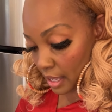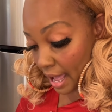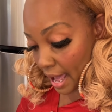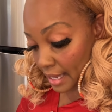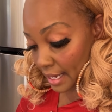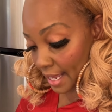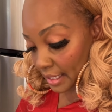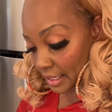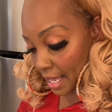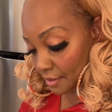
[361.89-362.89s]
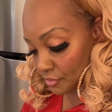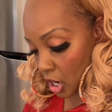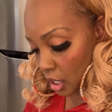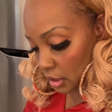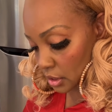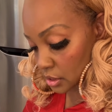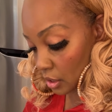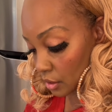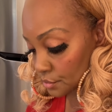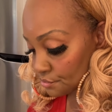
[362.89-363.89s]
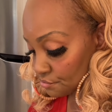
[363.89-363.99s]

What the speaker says: I like a lot of garlic, so